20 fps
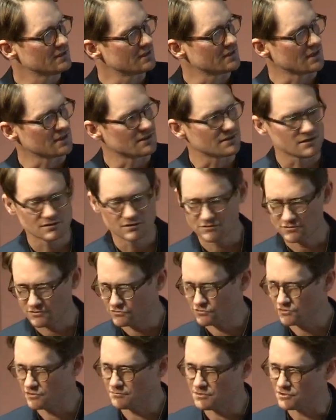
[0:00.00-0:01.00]
that I think this
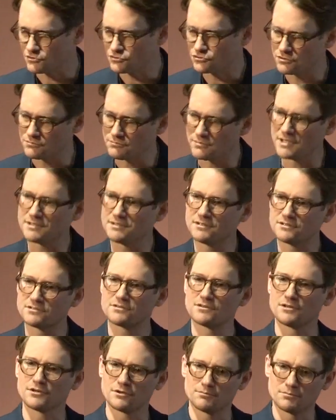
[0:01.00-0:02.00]
is going to be a
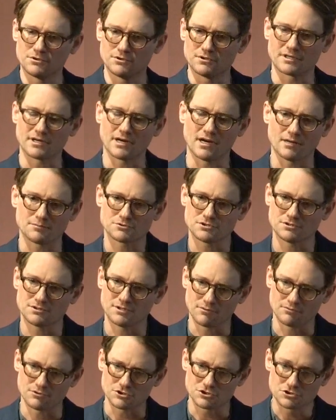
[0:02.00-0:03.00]
tremendous therapeutic option
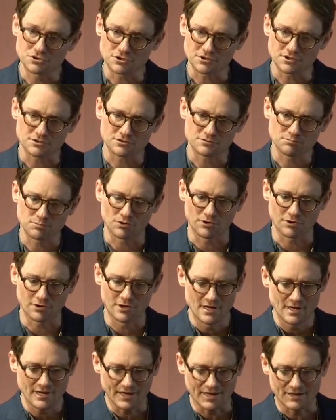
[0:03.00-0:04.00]
that we should explore
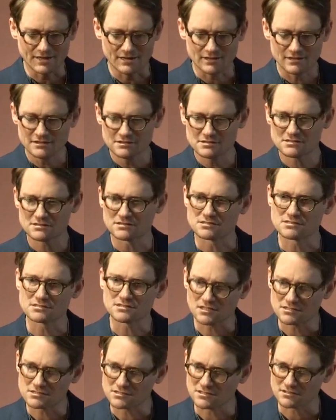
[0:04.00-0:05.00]
and at least
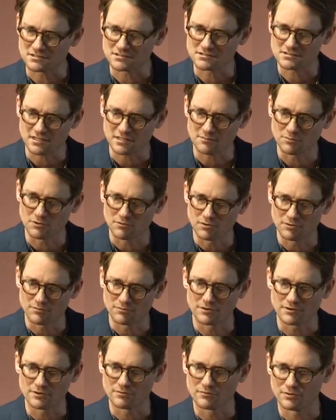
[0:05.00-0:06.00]
discuss at the table when
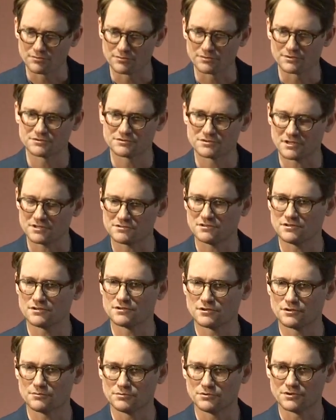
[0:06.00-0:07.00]
we're discussing
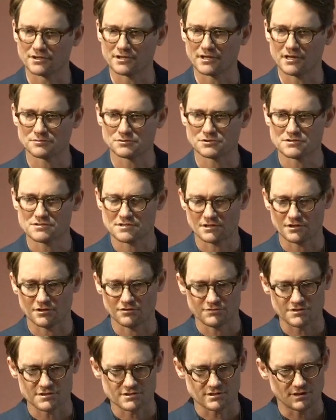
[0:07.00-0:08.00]
therapeutic options at
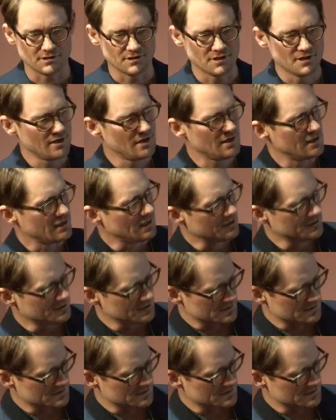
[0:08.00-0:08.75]
our visit. And